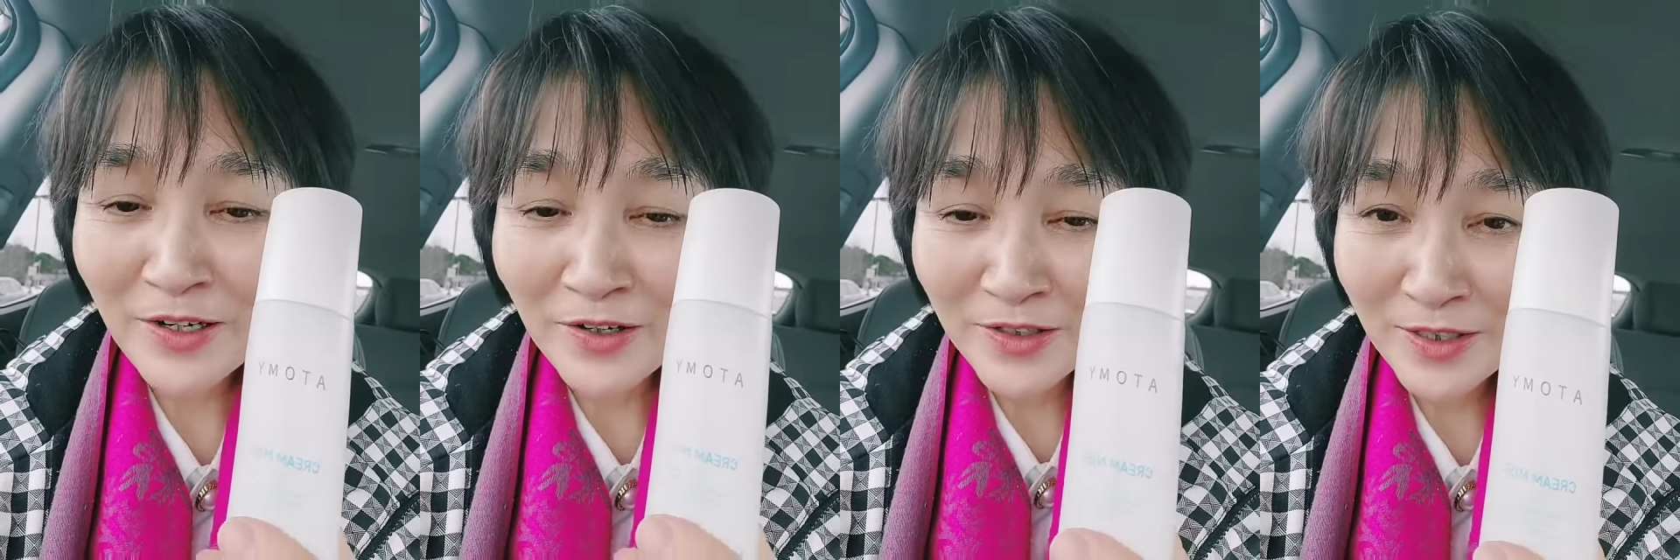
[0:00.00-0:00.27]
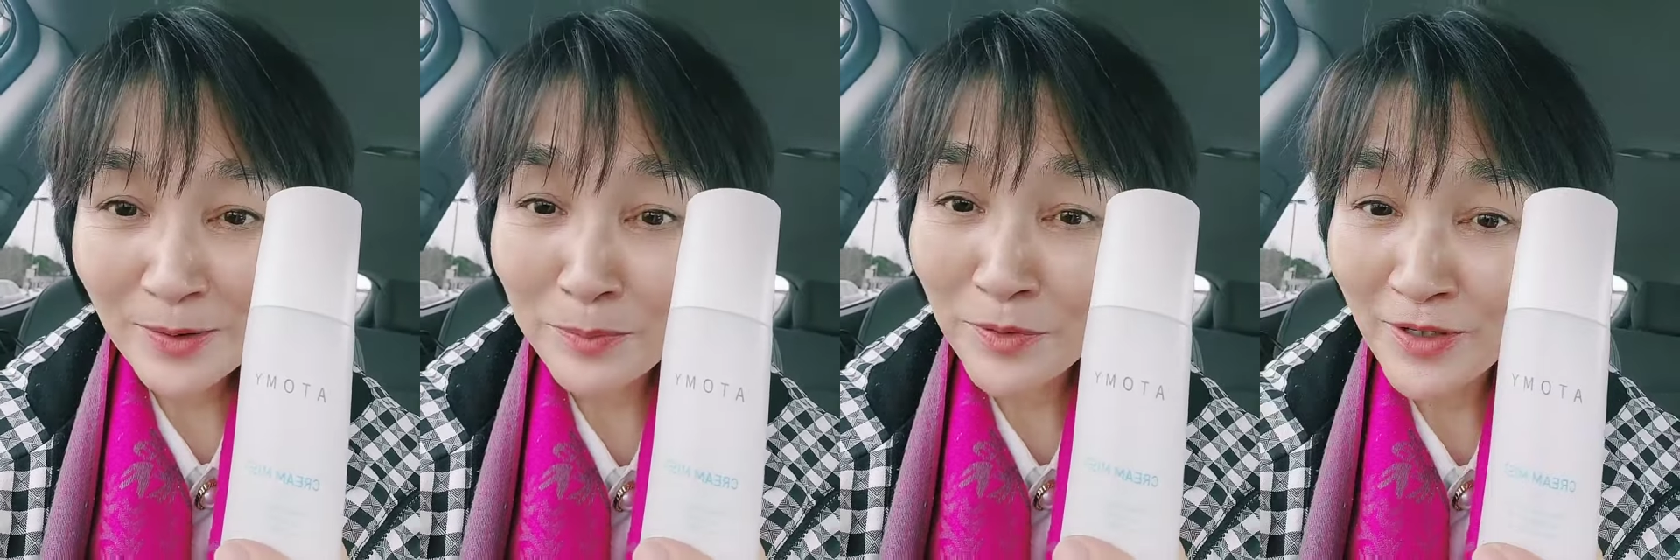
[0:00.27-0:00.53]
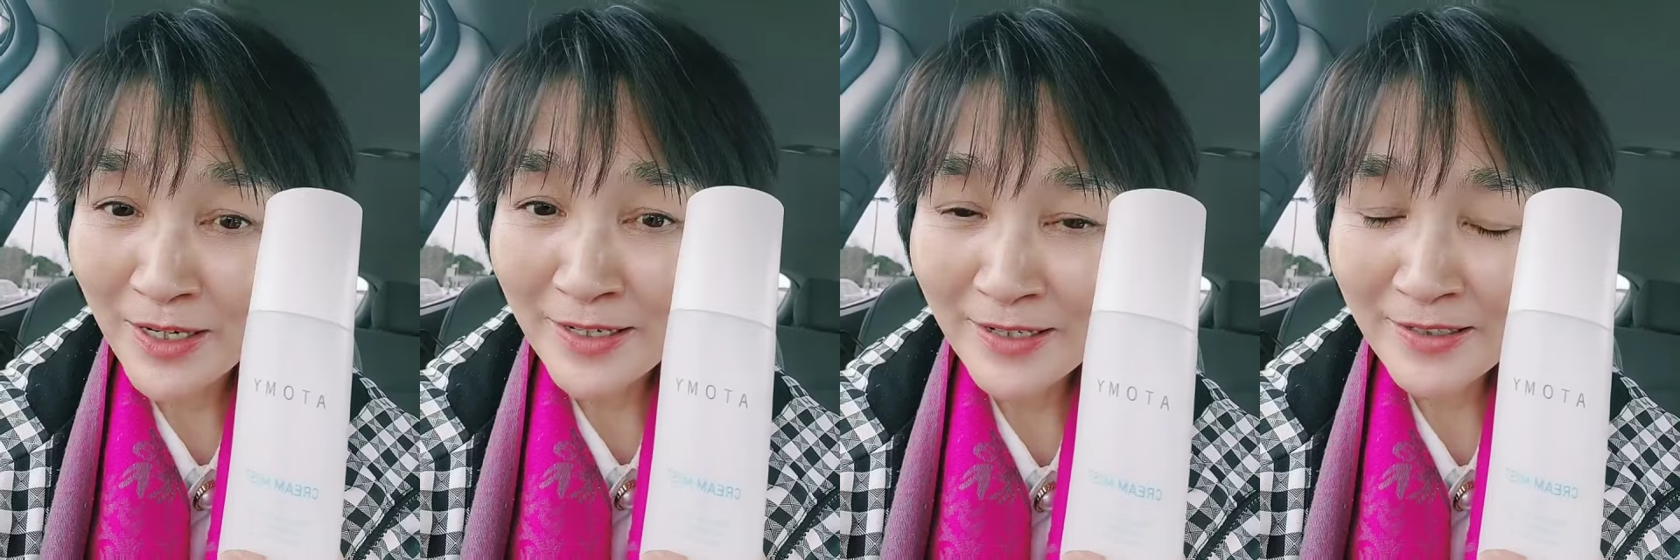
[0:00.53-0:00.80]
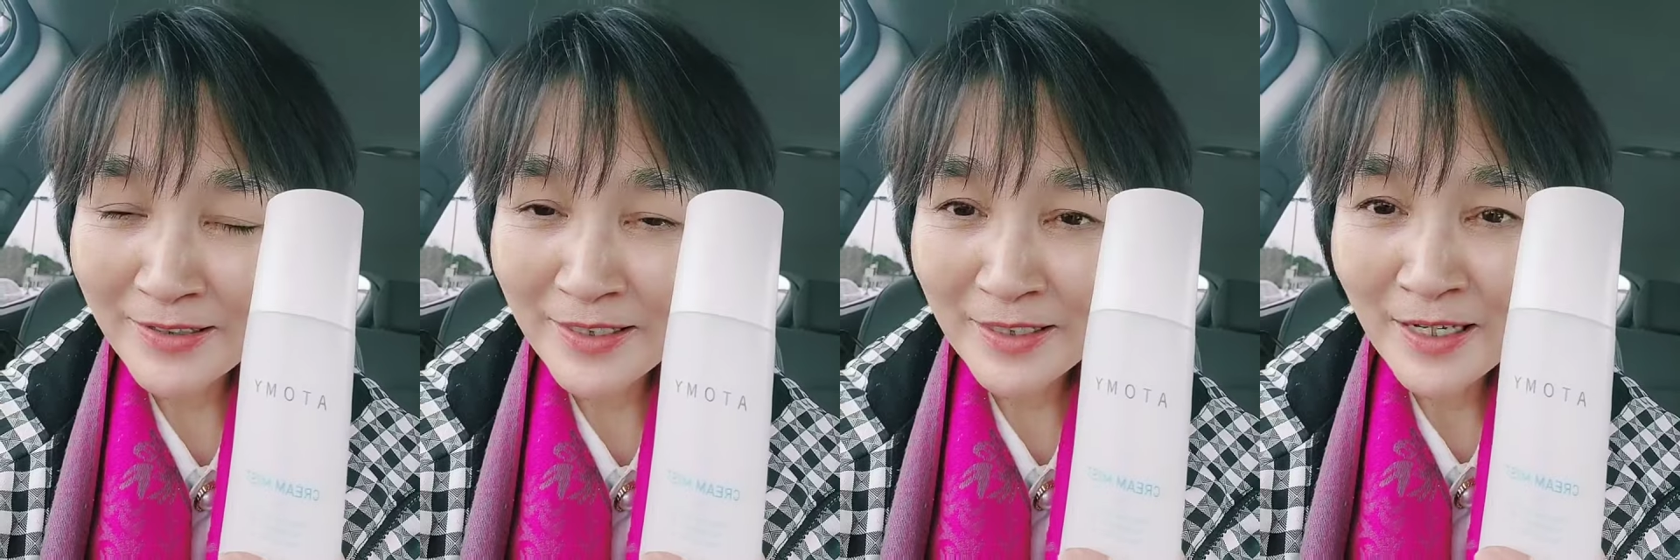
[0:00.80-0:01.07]
awesome
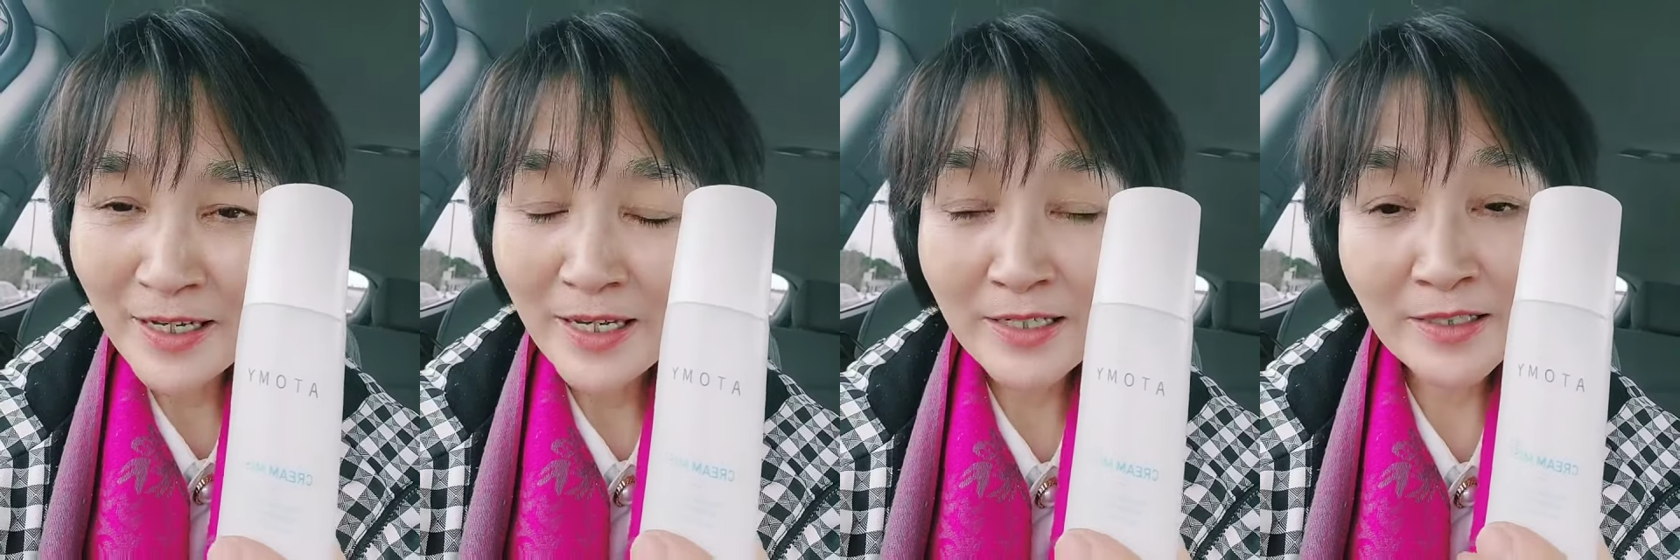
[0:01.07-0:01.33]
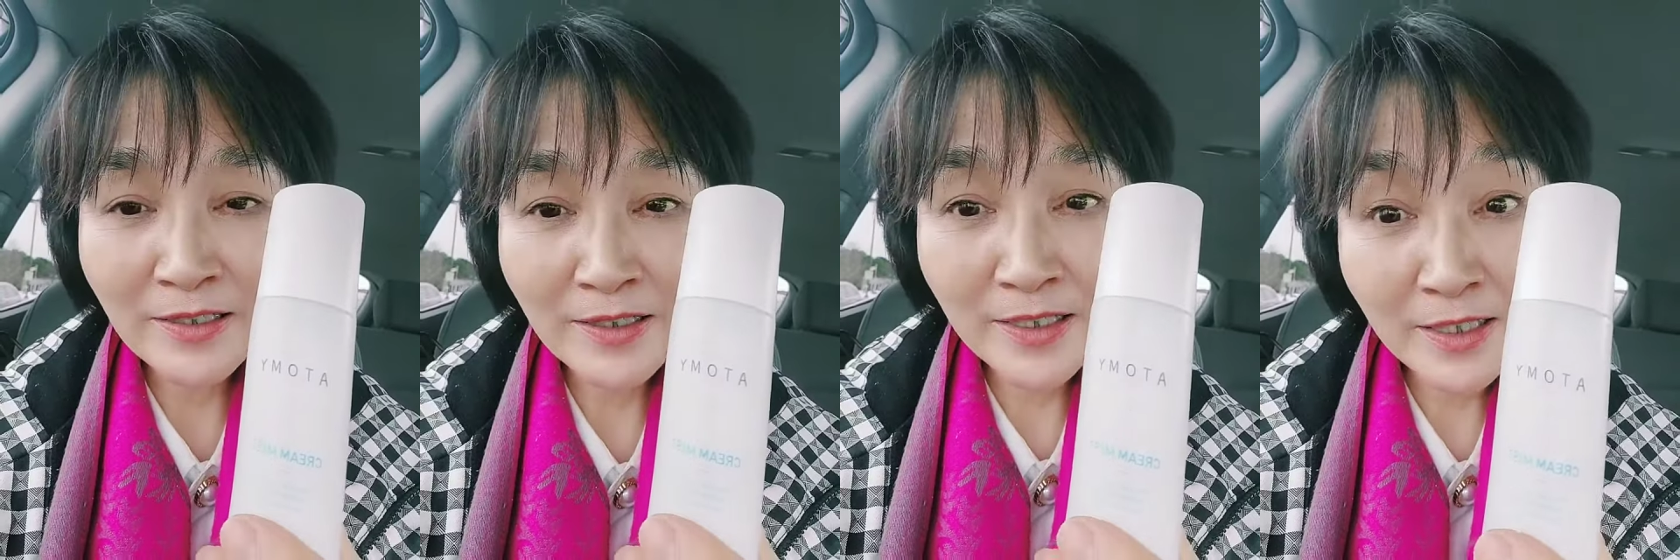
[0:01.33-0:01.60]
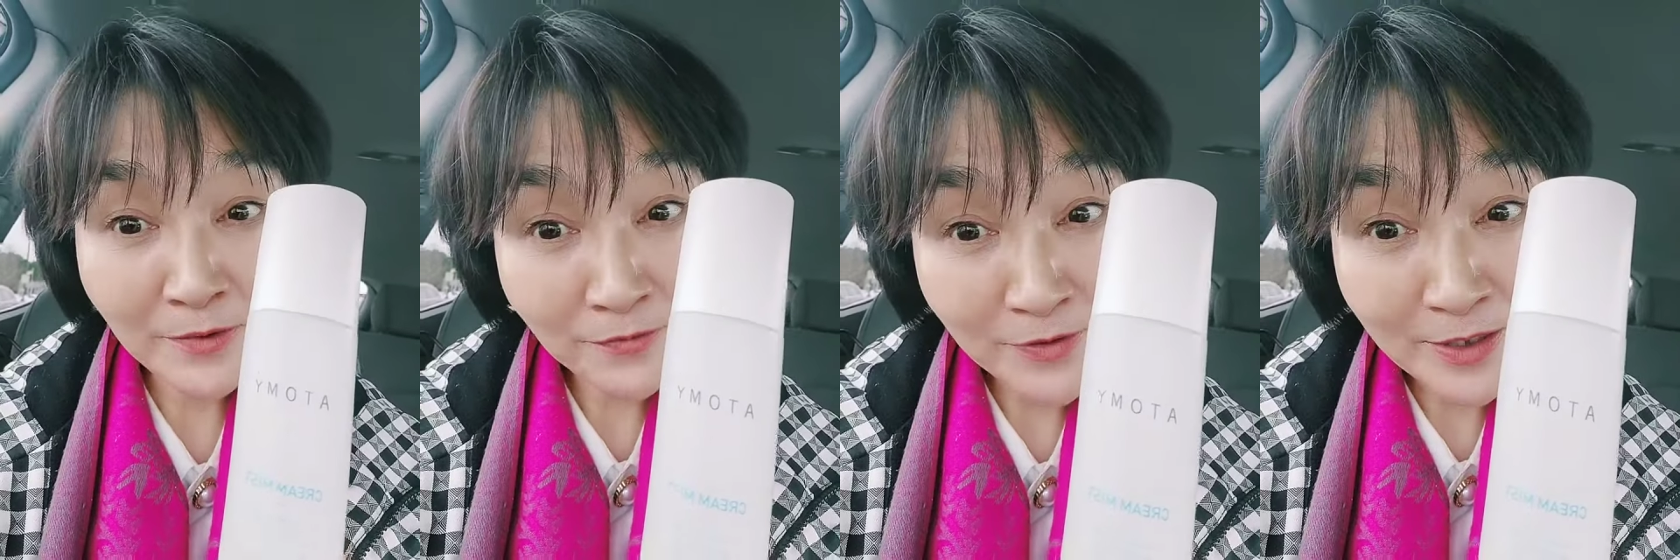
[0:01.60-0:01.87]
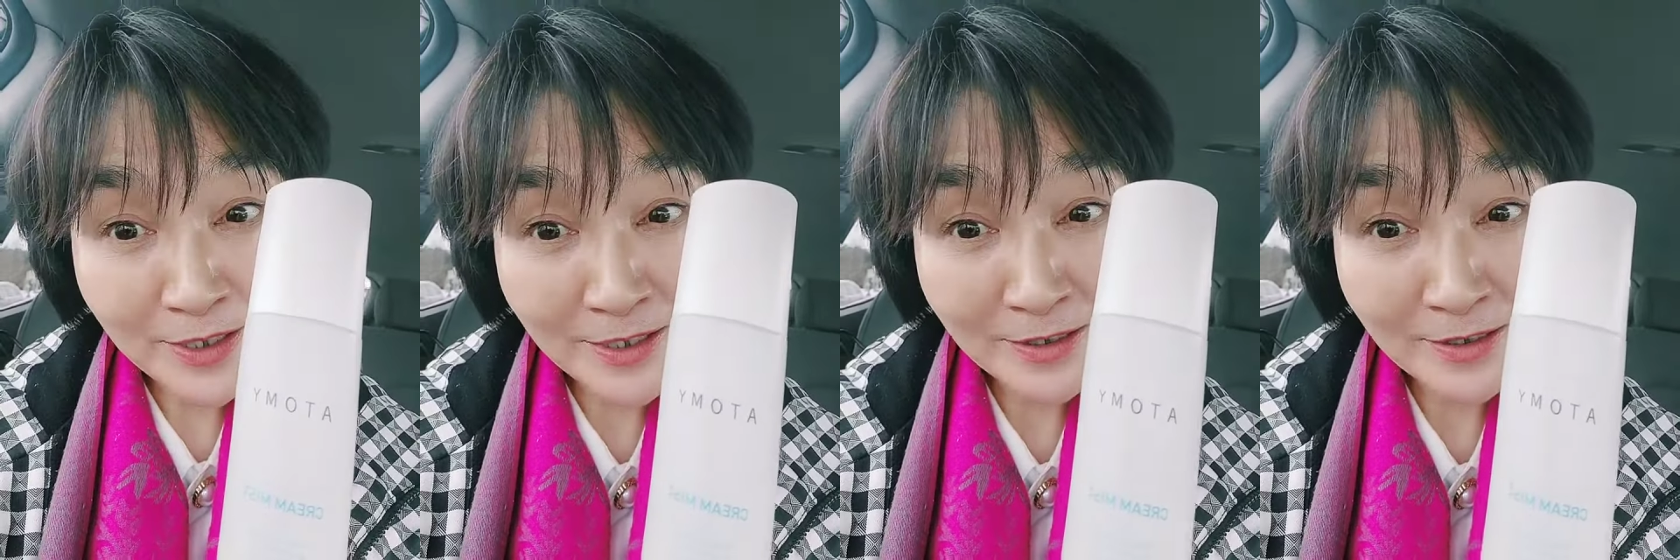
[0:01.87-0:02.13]
product as a
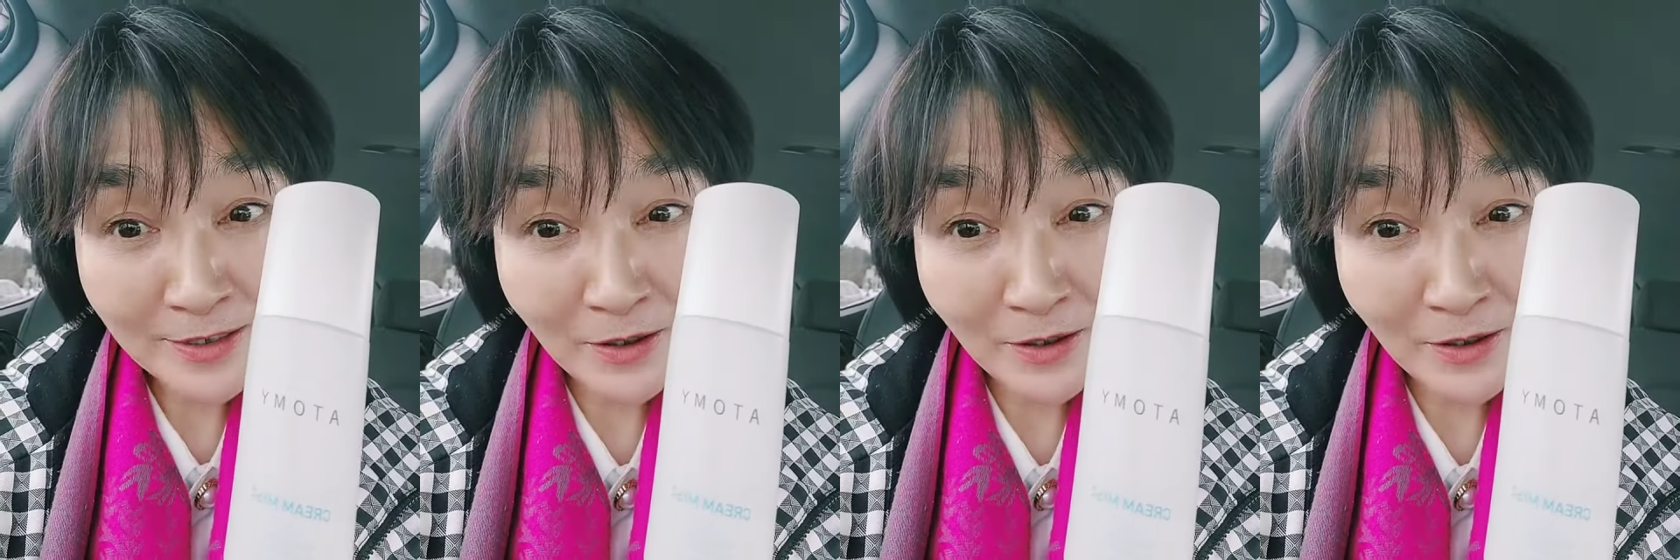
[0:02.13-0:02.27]
gift